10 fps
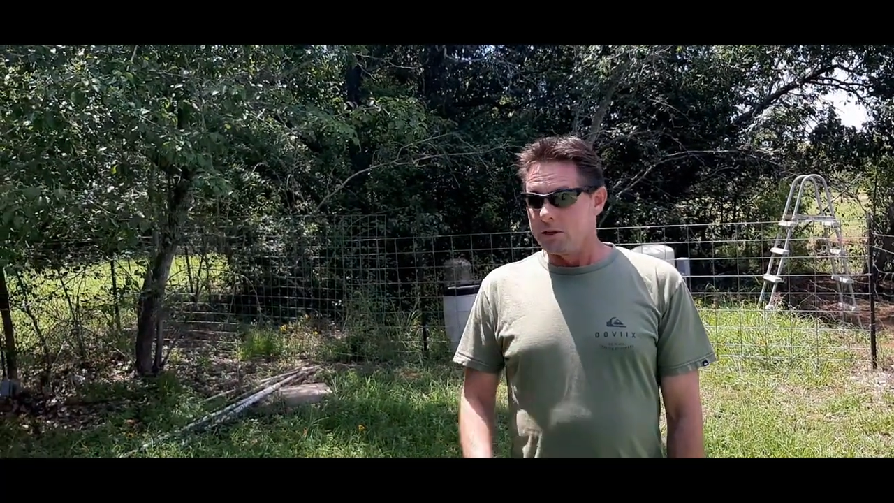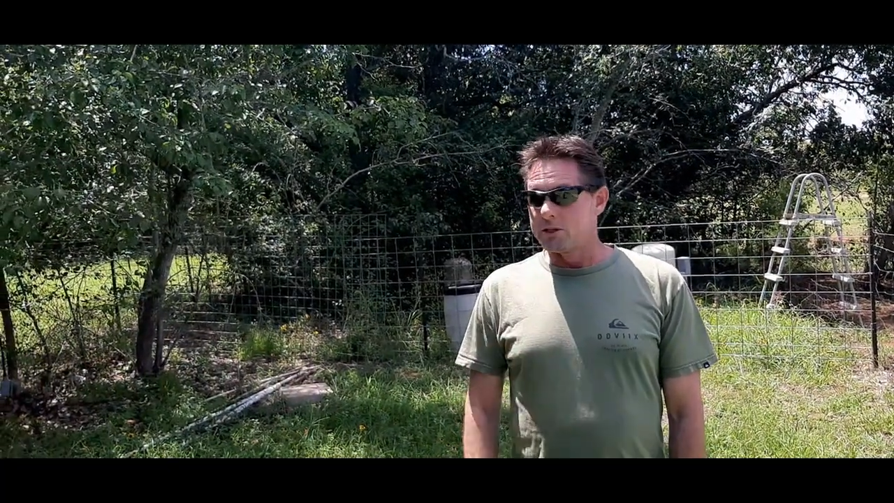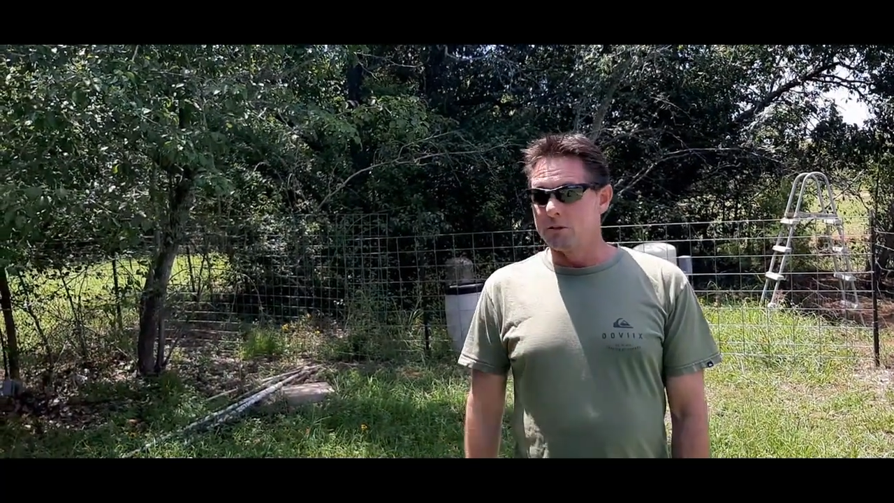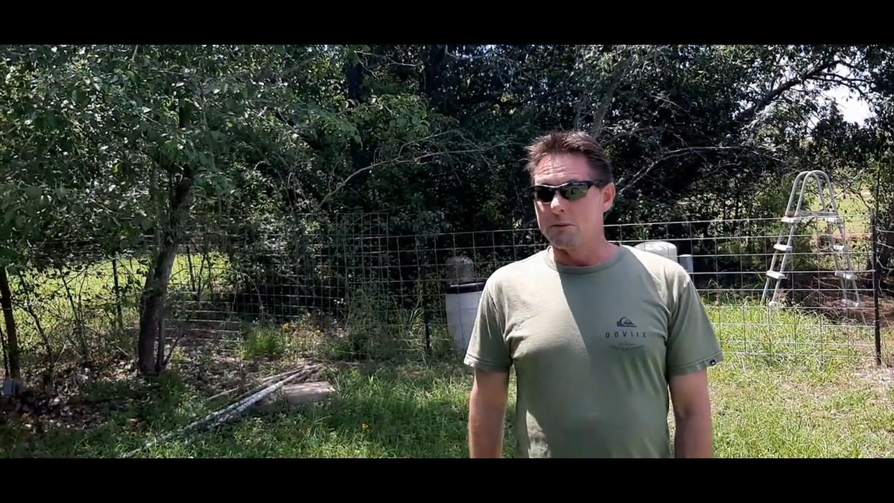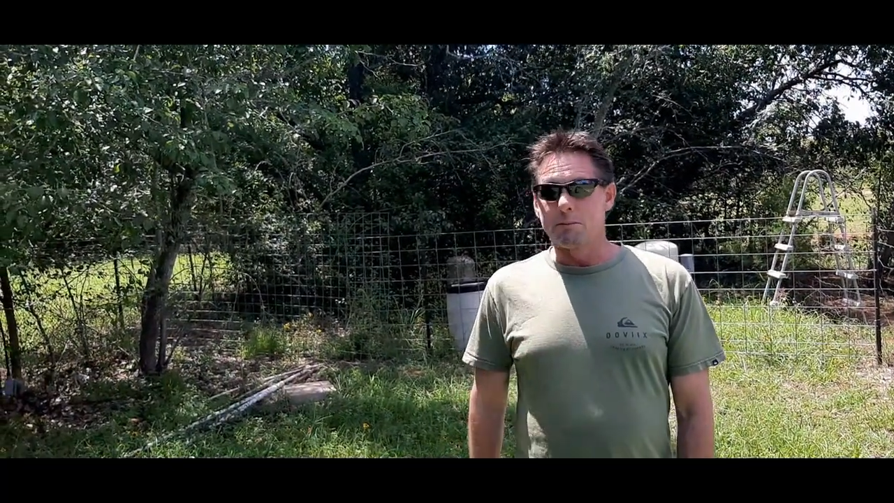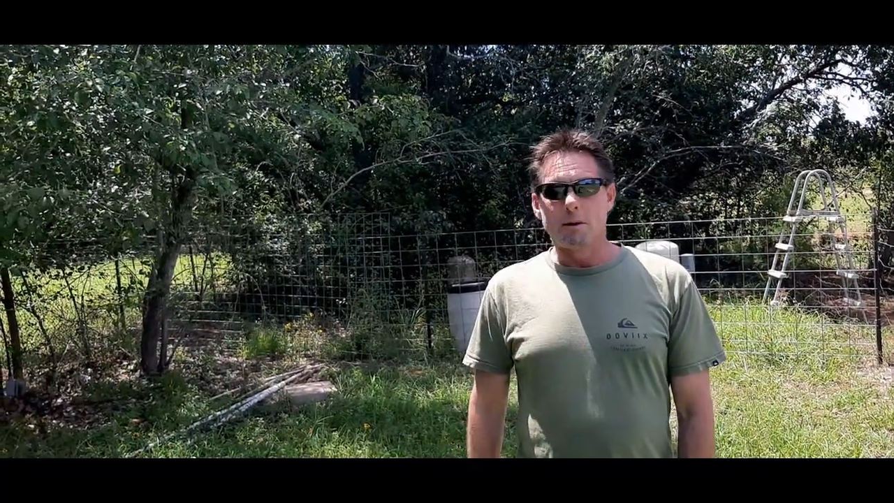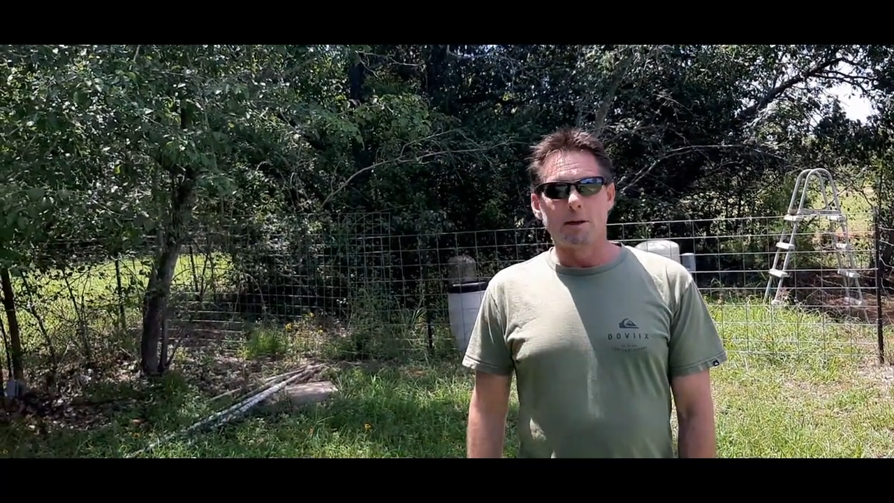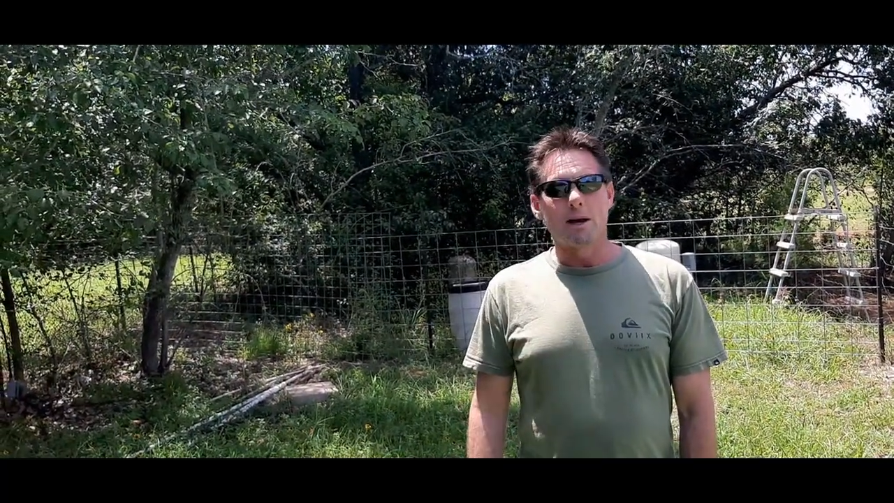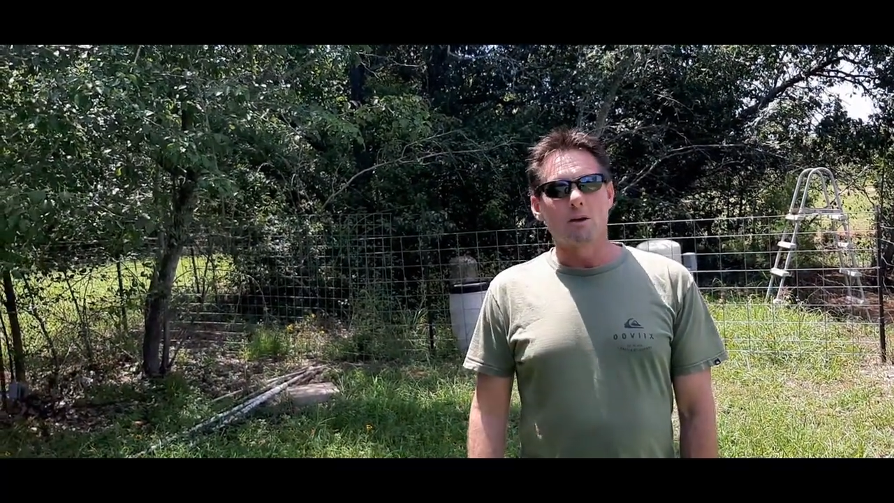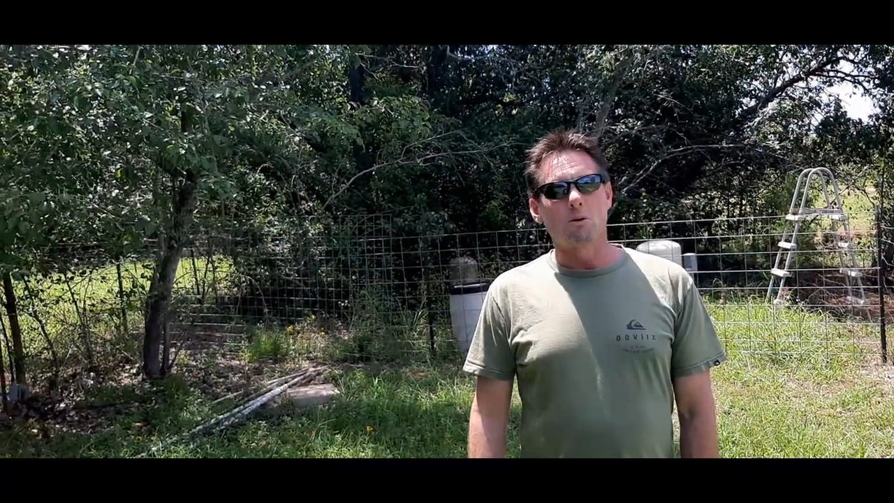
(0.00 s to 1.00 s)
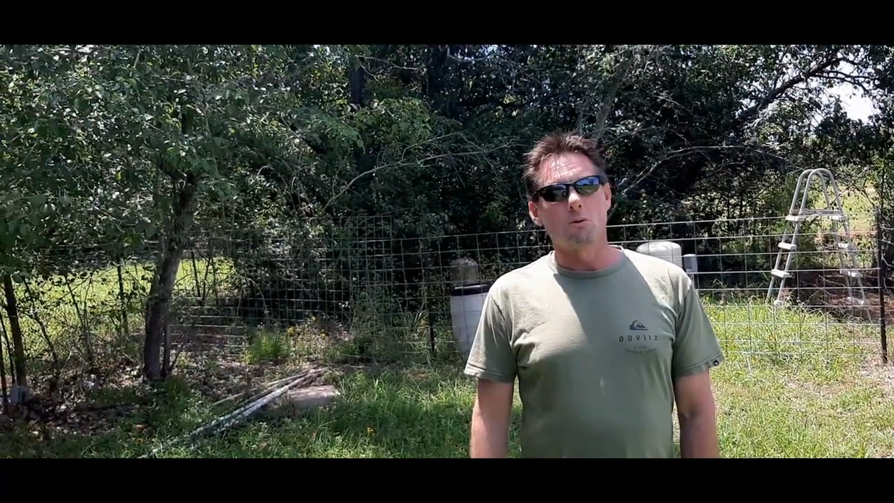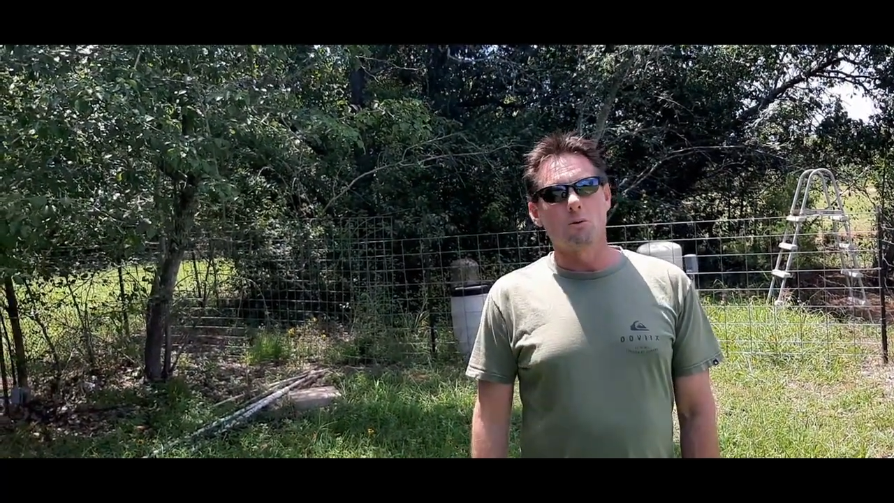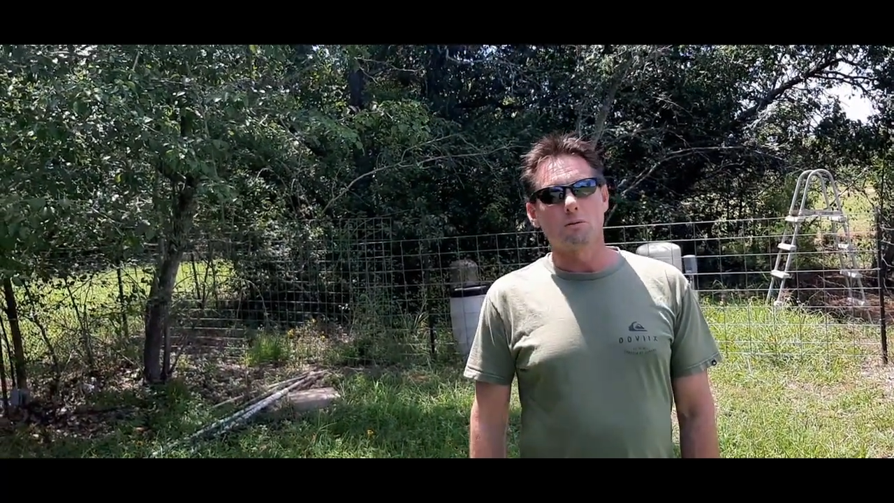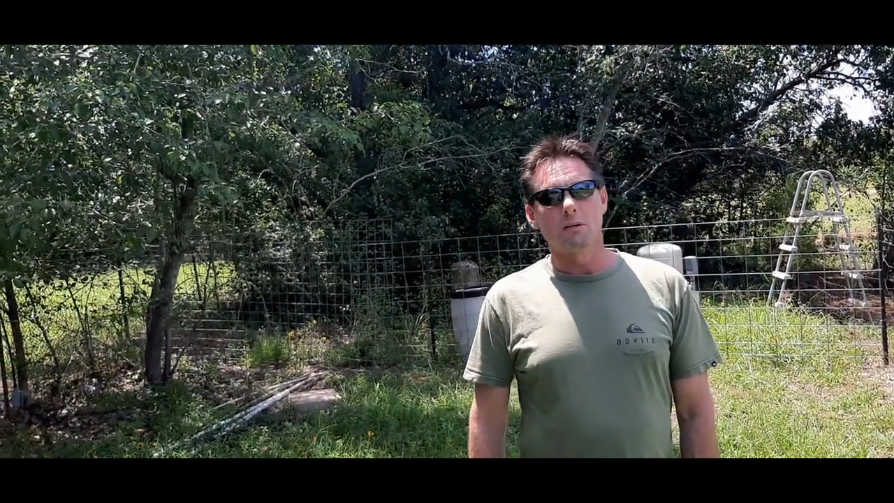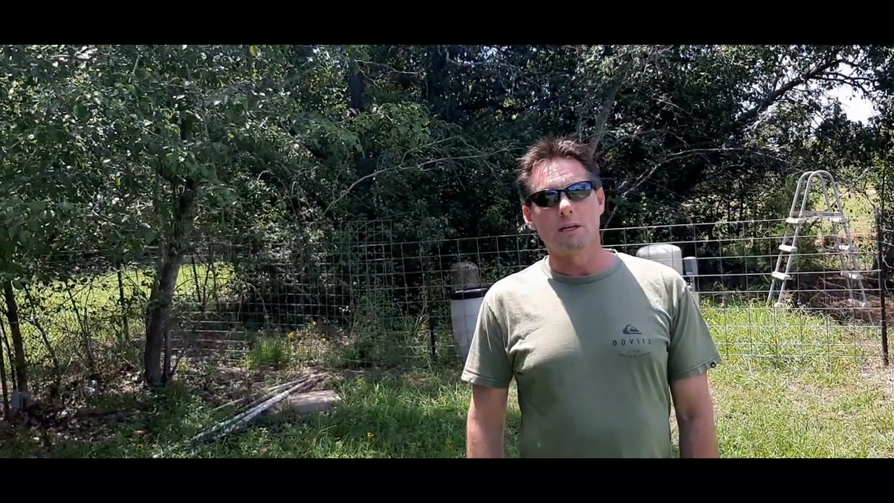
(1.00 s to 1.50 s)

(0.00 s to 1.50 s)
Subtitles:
assumed it probably had a hole